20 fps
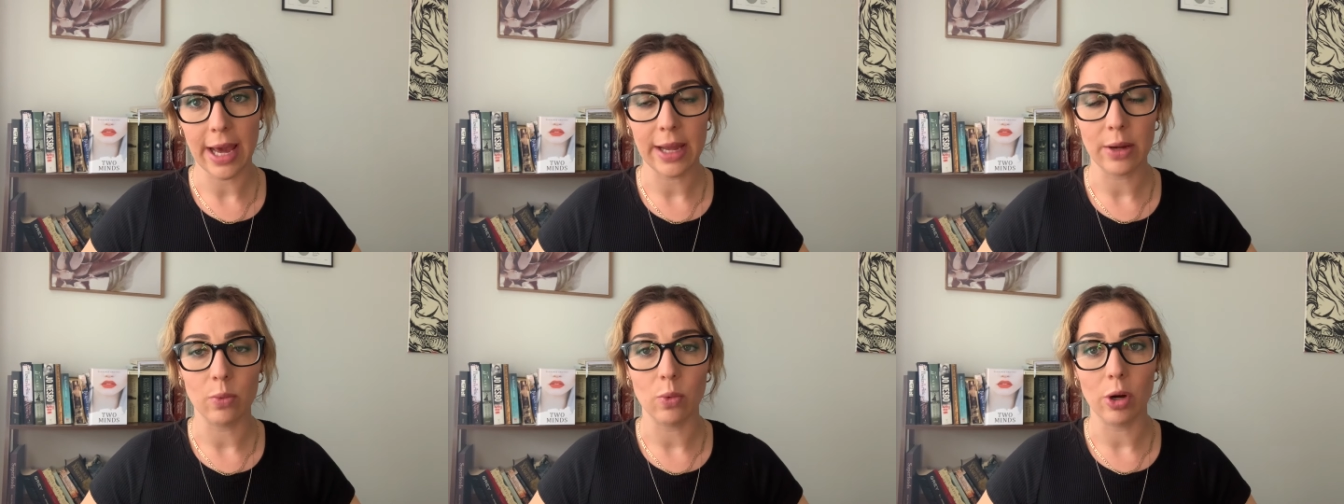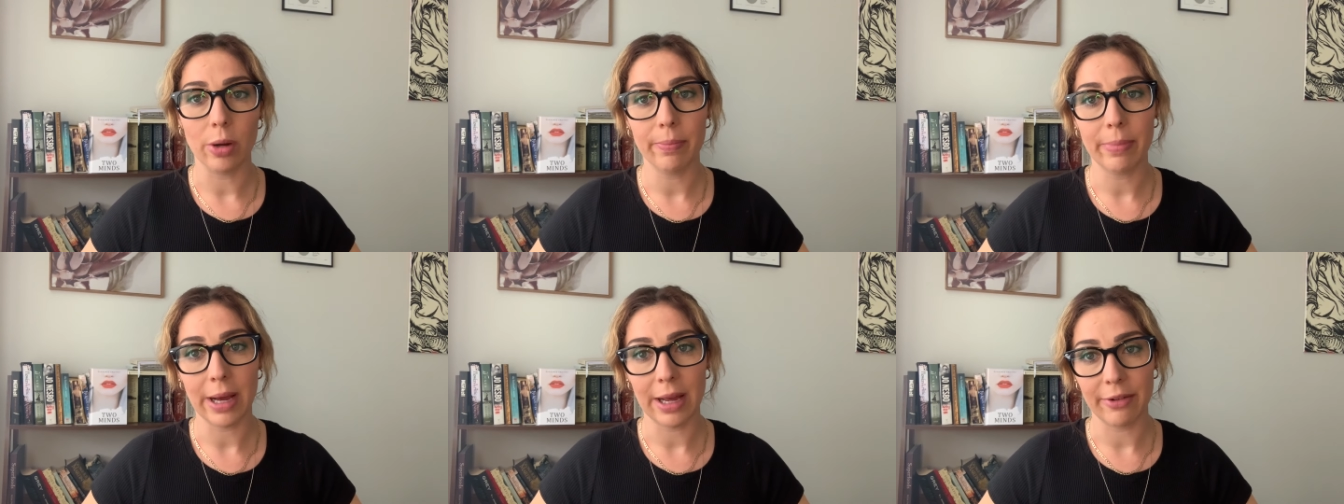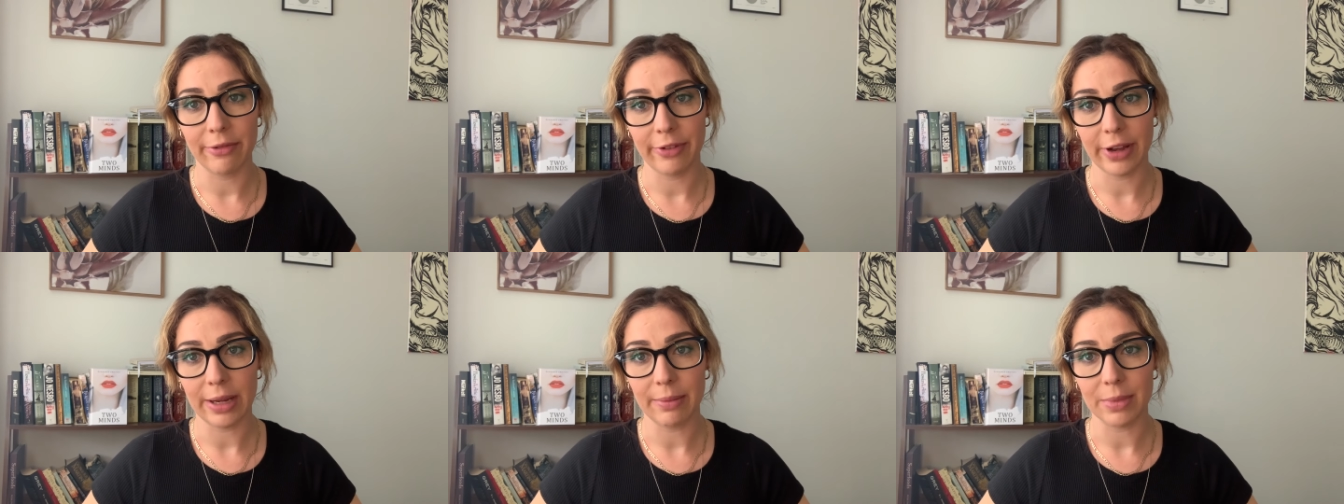a Wattpad
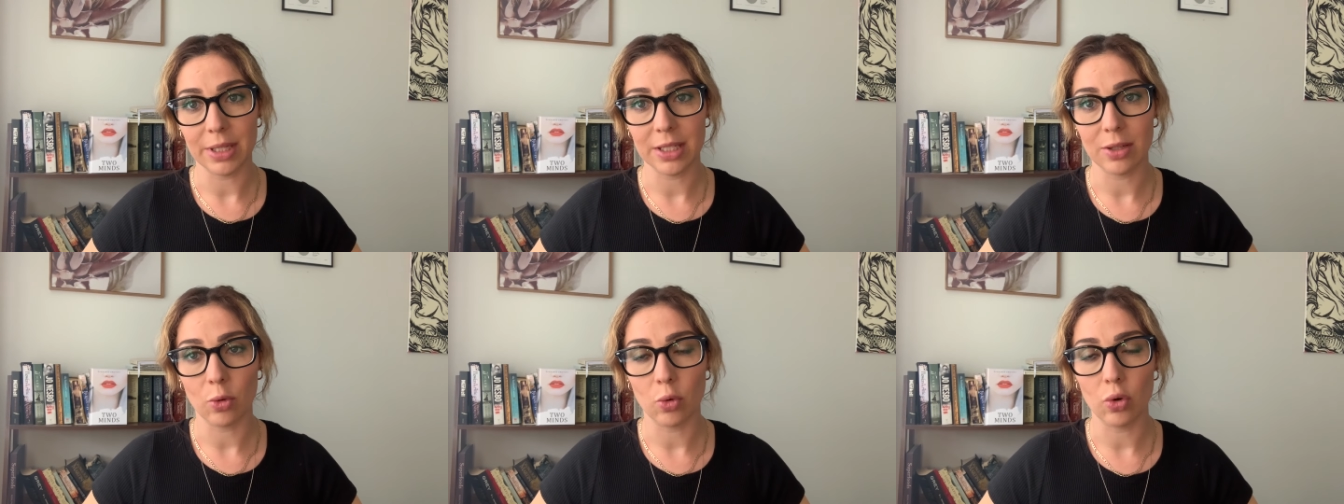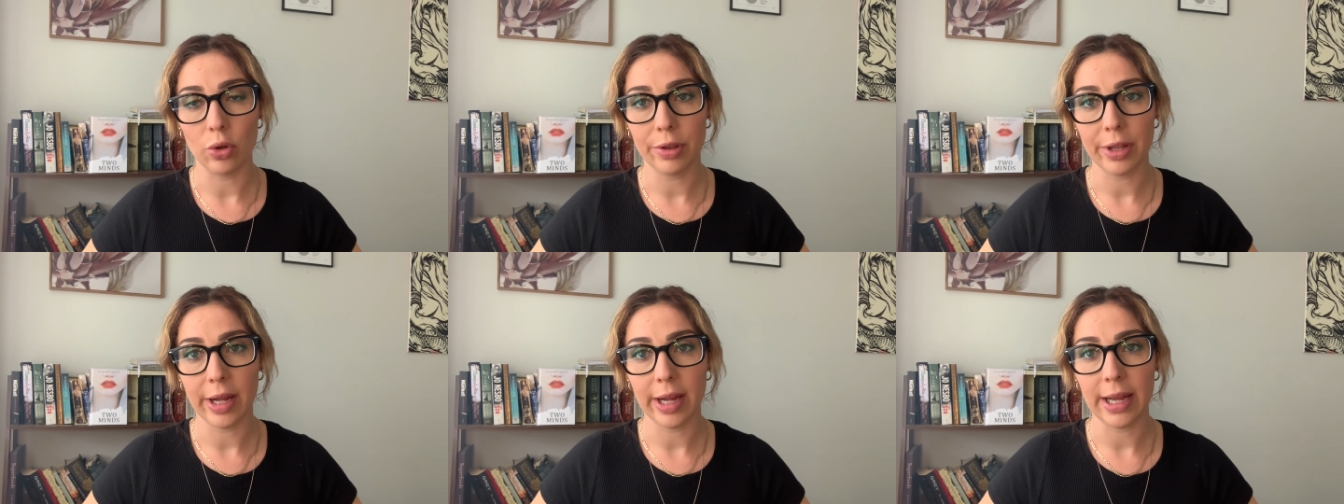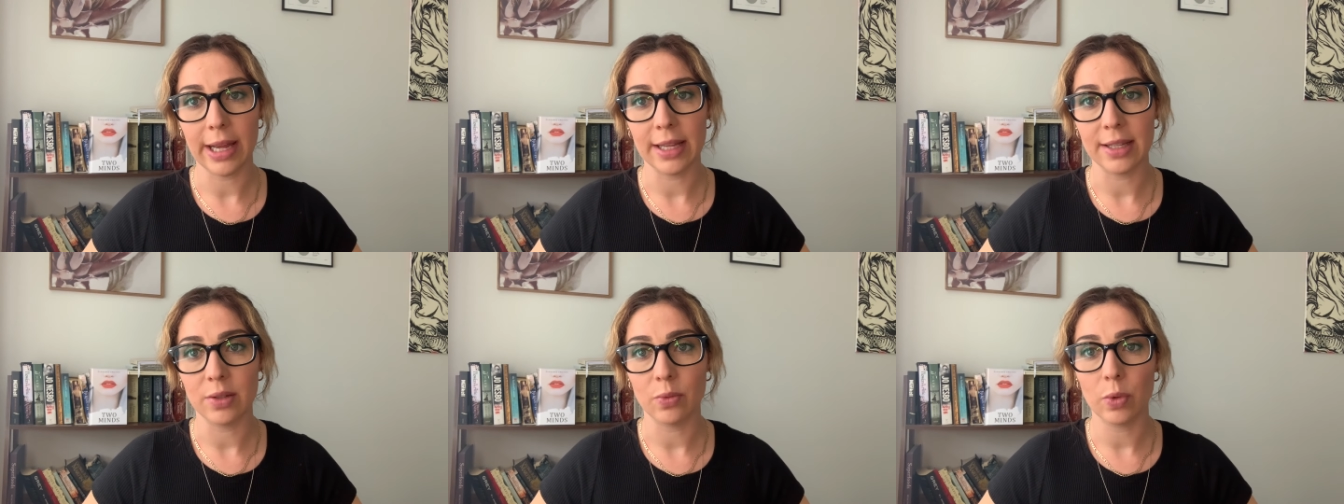famous author
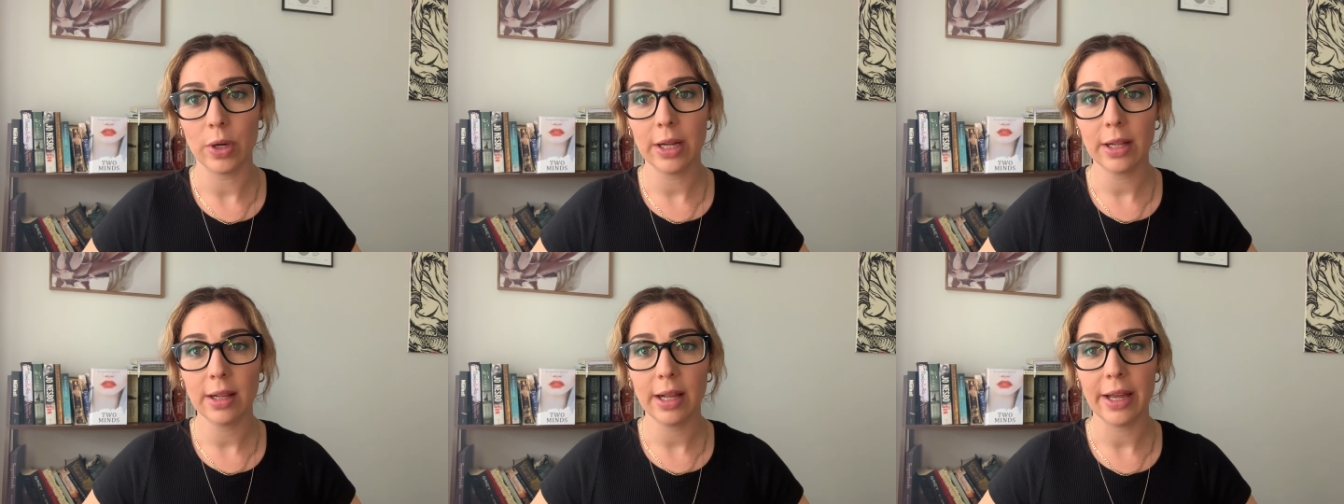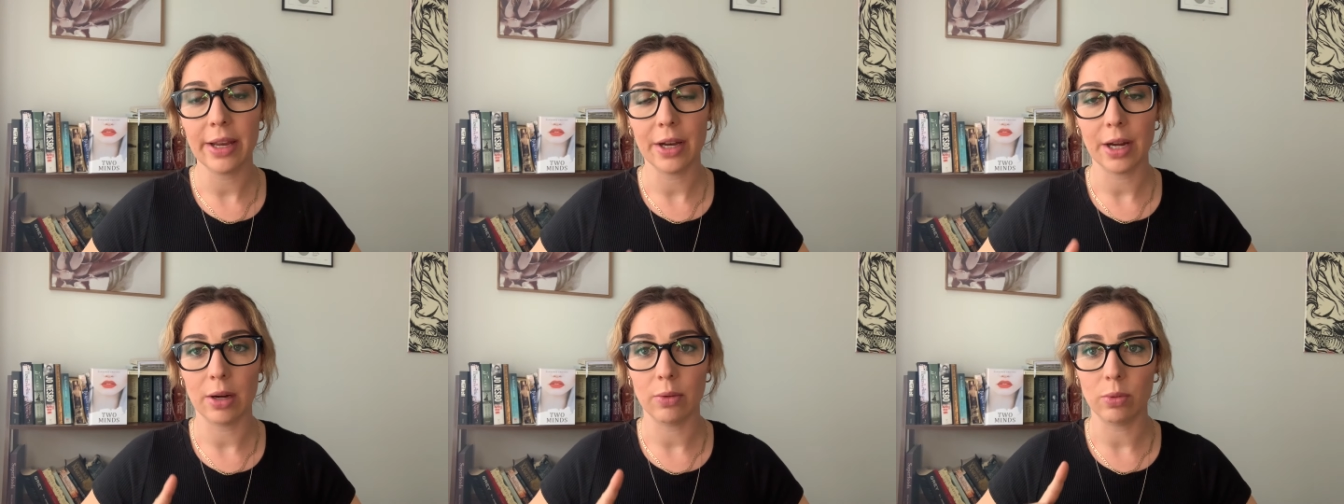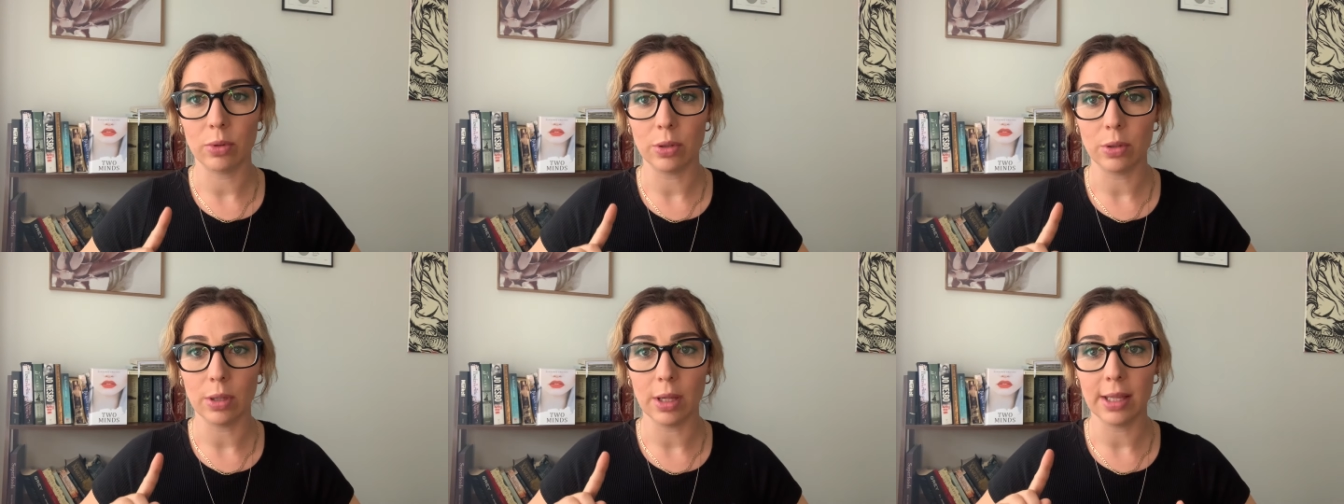as well and I
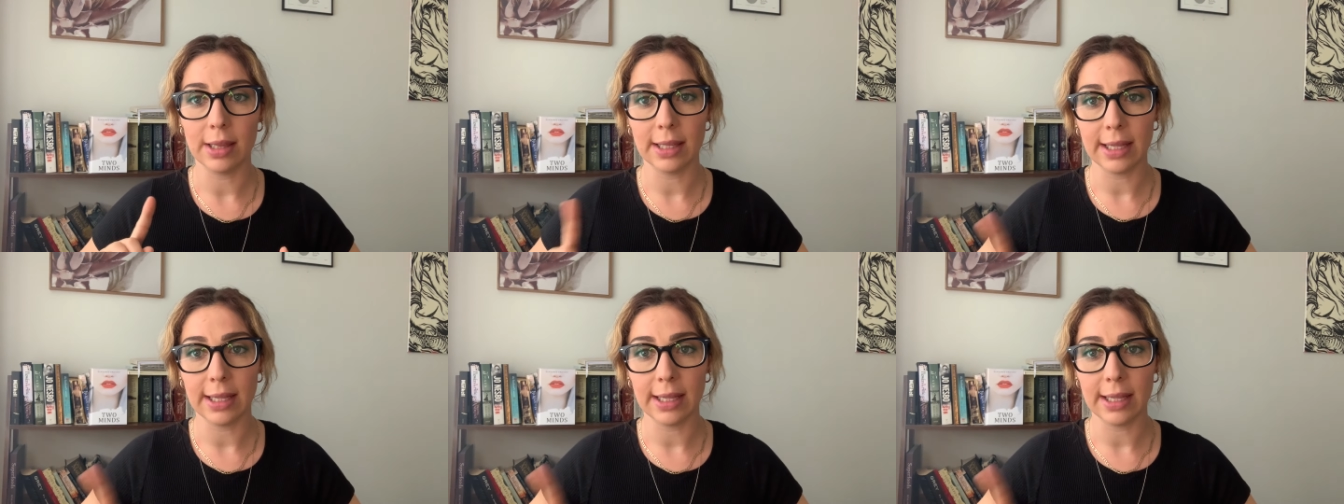will